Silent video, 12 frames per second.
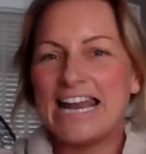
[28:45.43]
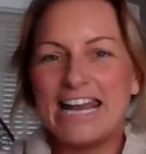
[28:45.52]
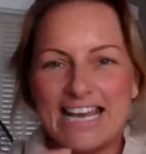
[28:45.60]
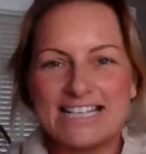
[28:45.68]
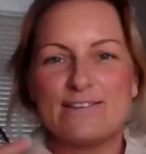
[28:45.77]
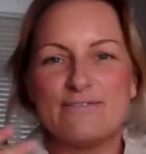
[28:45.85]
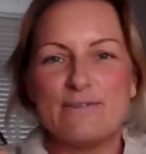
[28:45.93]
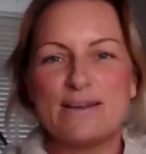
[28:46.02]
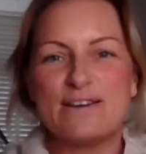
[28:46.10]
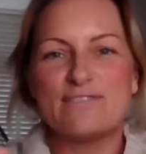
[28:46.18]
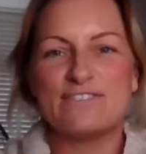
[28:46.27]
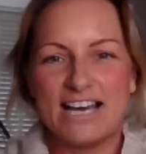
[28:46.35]
let's have a
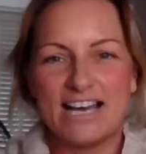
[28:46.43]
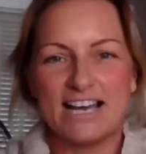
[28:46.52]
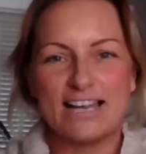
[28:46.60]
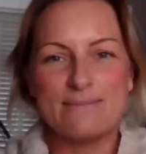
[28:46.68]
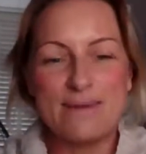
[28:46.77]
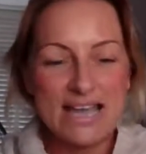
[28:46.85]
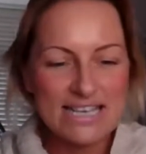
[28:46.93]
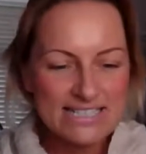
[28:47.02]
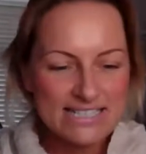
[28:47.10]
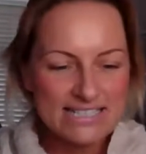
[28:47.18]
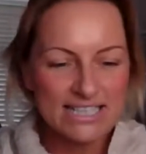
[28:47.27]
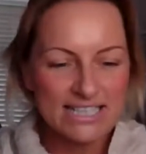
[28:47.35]
bit of time
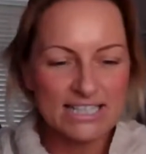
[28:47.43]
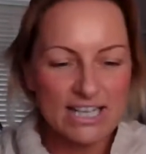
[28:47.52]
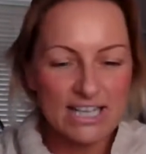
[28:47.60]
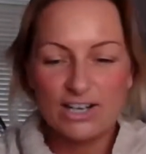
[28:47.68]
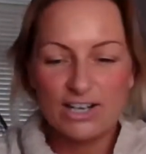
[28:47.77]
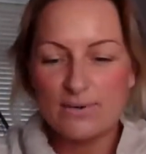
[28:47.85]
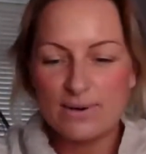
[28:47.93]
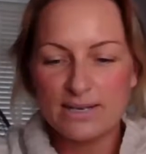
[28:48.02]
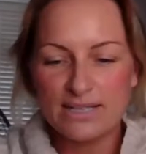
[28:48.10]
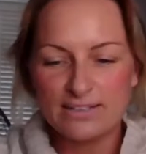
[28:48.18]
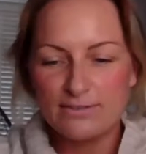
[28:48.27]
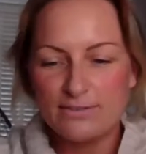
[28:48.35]
sitting and
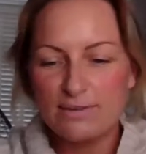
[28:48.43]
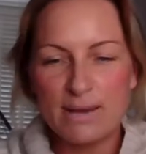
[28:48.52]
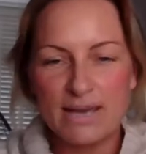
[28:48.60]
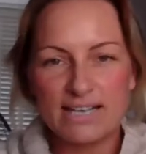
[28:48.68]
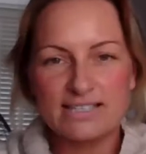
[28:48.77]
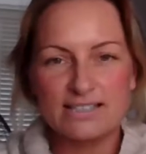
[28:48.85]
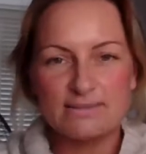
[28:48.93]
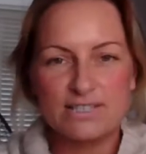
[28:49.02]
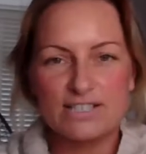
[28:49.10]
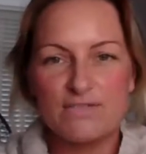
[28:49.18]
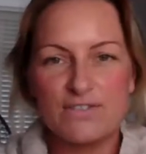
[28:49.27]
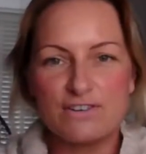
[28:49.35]
going through and picking some
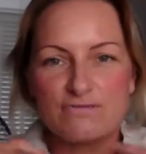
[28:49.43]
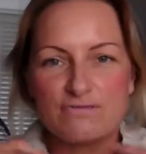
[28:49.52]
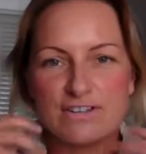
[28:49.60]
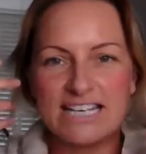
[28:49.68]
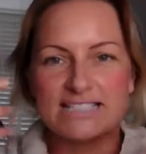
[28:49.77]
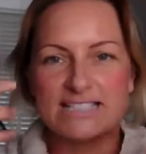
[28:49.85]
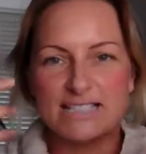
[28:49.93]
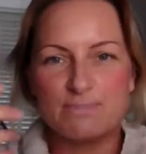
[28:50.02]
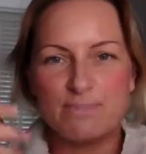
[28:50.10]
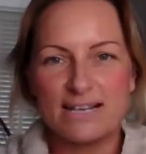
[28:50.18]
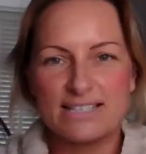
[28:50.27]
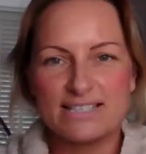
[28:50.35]
stuff that really
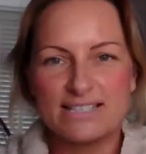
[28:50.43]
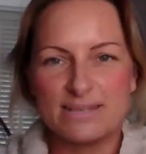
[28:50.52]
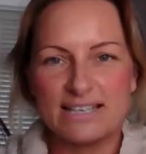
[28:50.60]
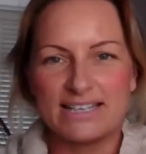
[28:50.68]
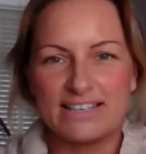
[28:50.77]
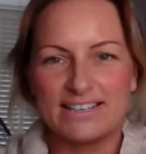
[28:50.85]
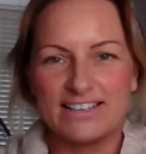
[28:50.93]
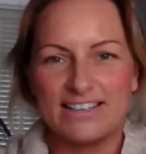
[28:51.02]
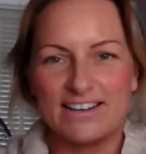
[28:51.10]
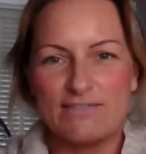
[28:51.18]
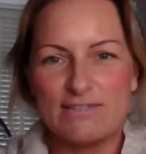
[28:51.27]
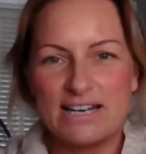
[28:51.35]
inspires me,
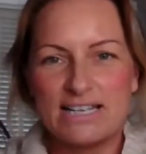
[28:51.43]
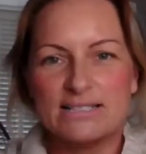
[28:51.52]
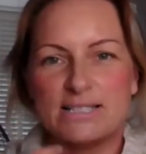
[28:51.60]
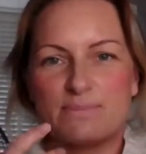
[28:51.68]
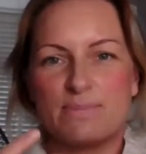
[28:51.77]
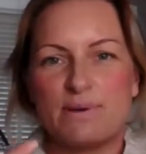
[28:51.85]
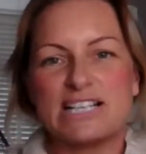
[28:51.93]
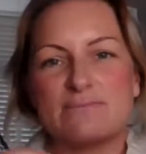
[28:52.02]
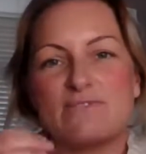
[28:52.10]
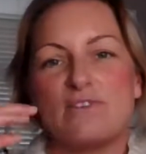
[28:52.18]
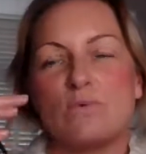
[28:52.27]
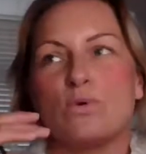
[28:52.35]
you know, really
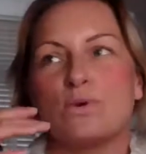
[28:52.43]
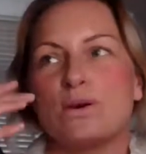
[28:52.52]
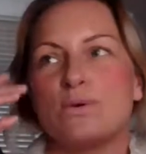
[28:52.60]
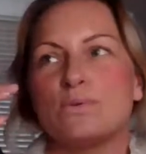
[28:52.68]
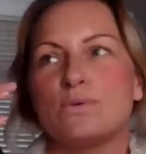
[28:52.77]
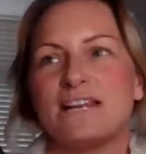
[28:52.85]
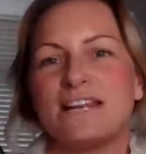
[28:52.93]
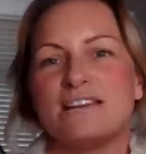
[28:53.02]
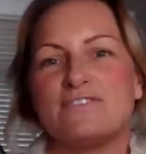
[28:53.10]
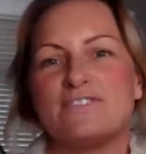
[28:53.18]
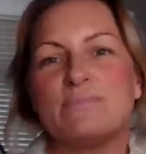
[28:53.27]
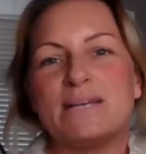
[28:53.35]
inspires me for what I want my
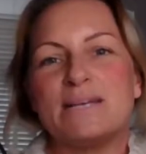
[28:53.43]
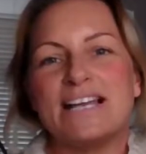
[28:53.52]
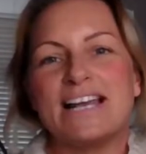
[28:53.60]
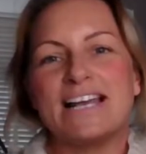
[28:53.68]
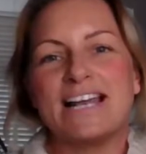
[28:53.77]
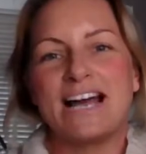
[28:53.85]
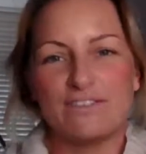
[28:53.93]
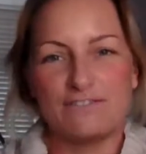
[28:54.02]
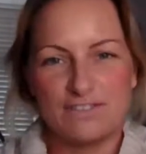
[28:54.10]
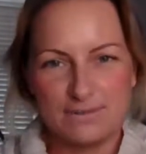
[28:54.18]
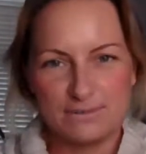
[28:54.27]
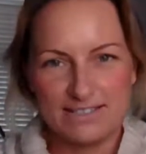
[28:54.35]
life to be like
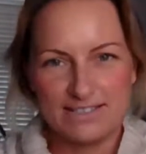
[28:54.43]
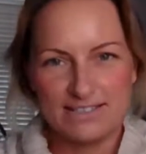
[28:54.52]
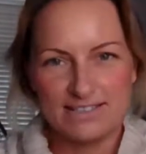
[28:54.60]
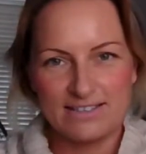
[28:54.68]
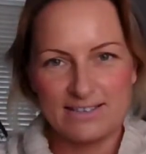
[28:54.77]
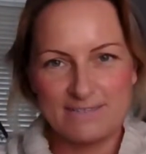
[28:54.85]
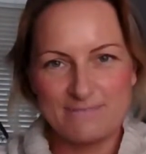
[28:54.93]
afterwards,